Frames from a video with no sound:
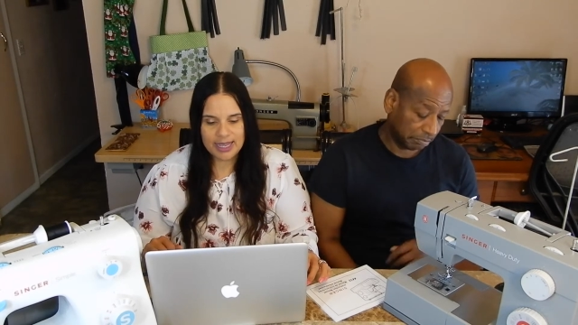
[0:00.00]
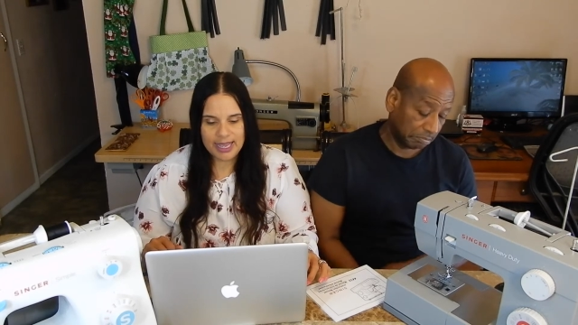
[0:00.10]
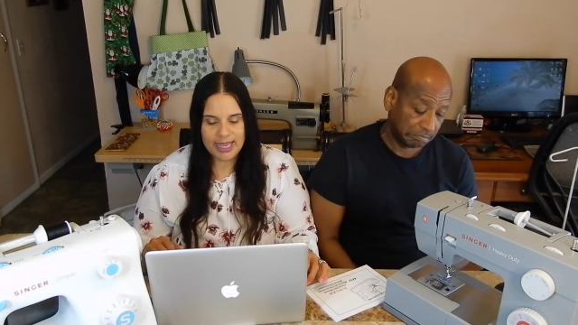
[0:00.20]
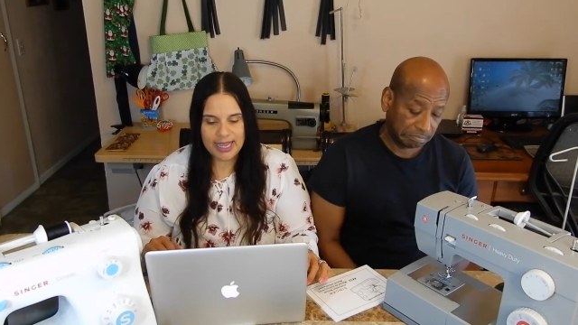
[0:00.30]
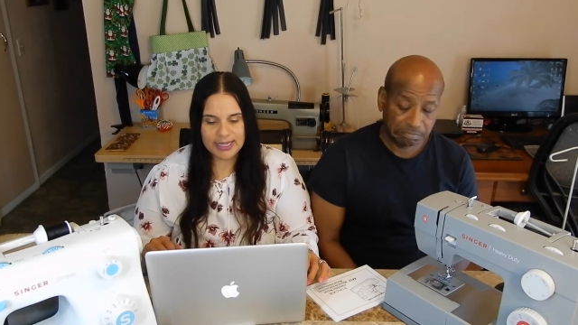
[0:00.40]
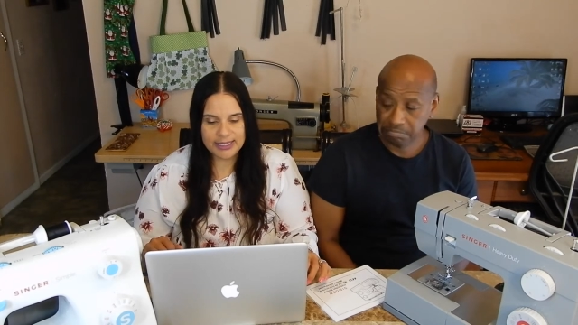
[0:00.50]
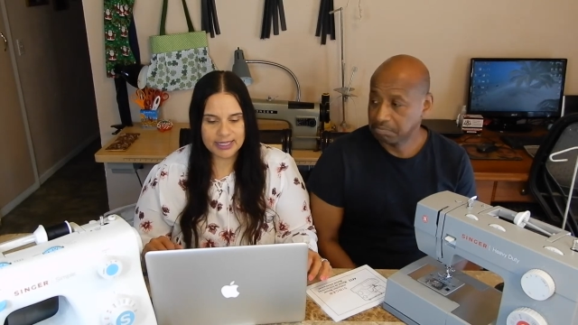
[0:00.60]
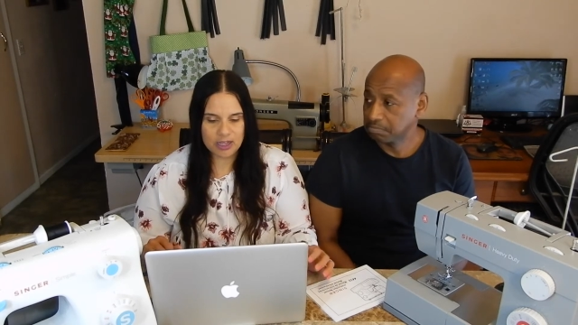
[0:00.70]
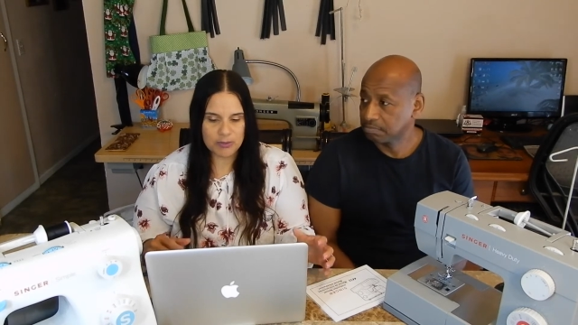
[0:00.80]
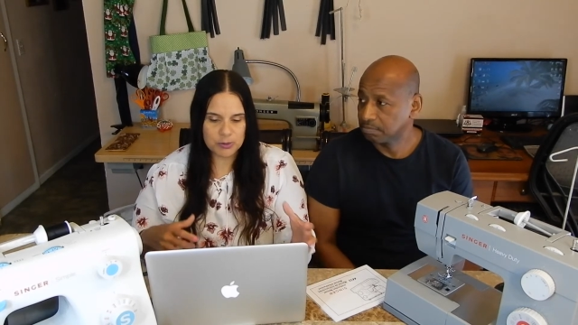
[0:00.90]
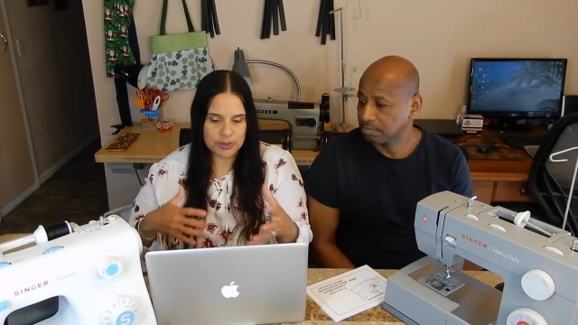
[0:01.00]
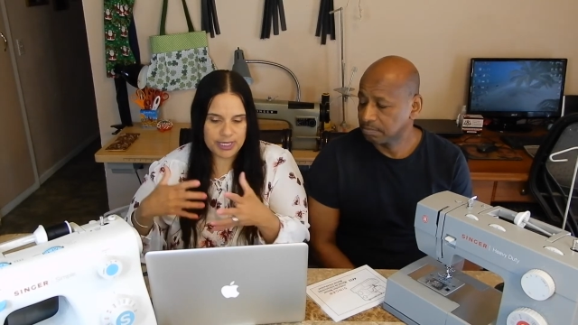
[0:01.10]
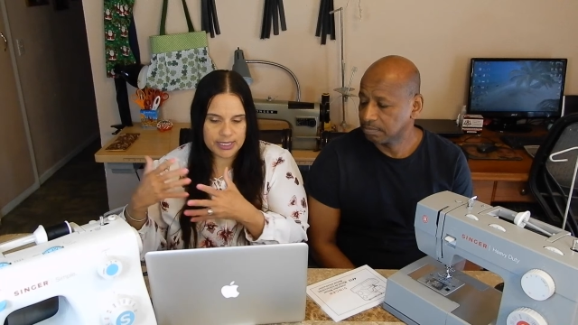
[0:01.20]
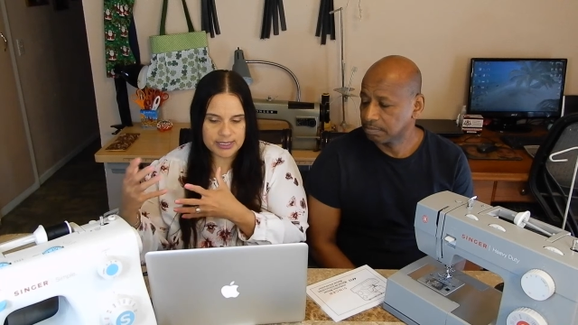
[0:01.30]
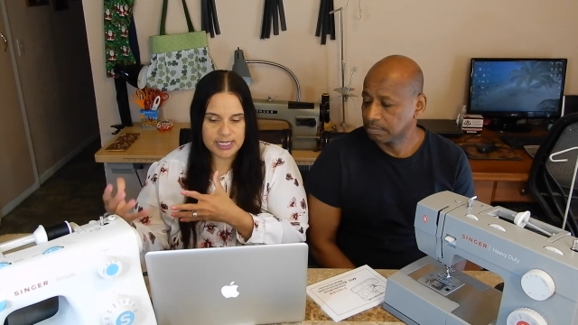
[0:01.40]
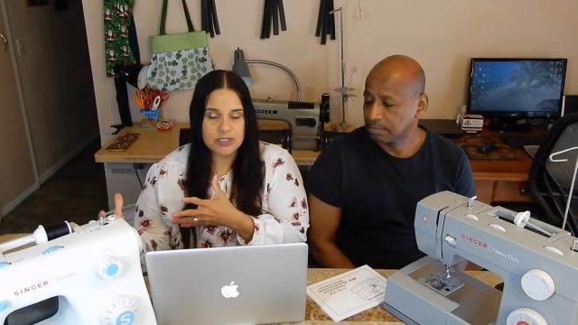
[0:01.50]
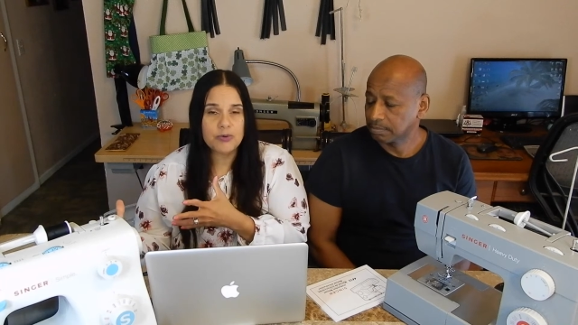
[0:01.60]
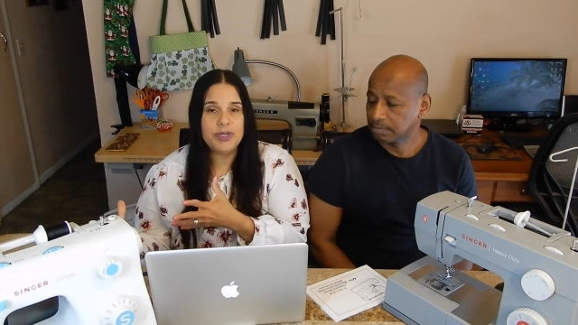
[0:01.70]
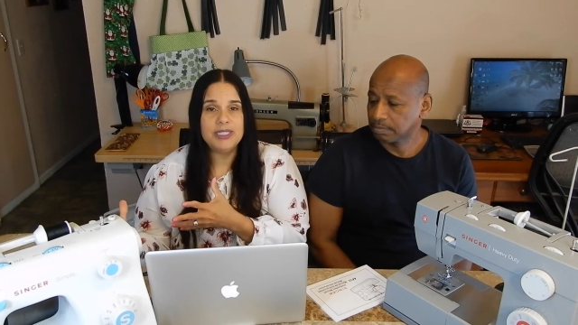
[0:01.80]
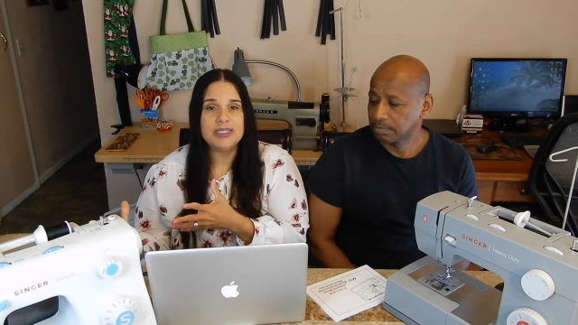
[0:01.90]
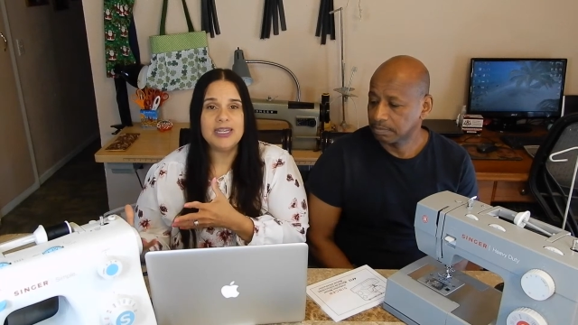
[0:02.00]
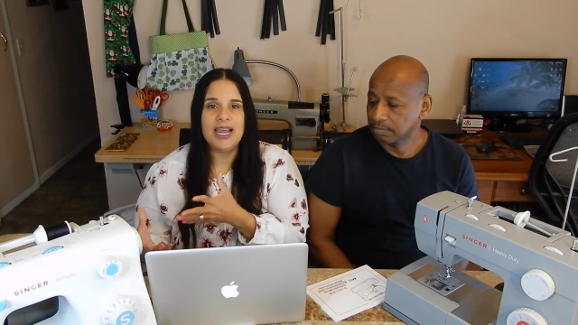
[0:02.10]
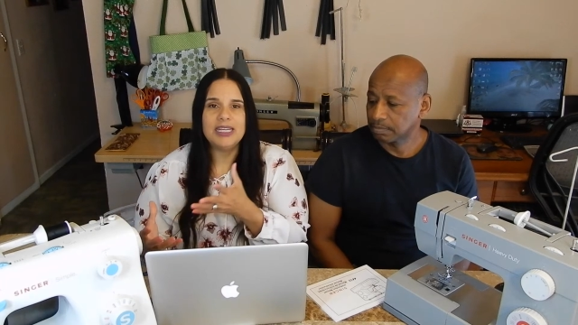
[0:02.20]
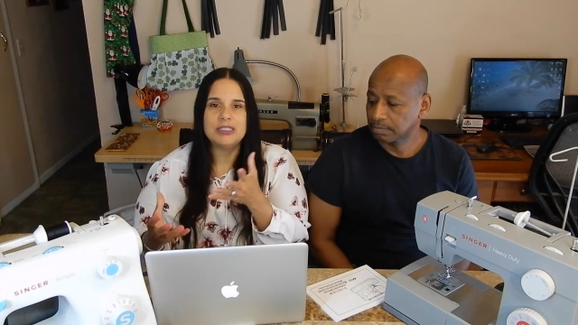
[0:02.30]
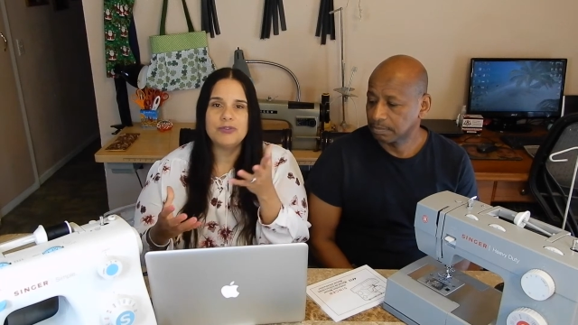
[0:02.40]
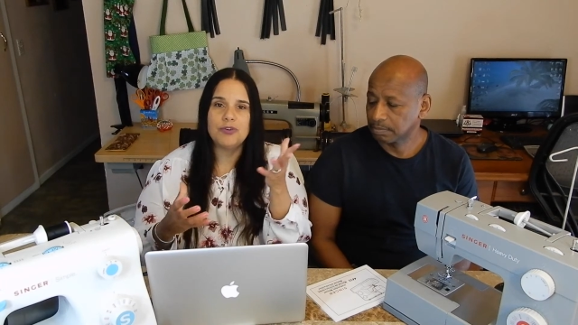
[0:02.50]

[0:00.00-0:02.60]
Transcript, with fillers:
Speaker 1: and it comes with the accessories it has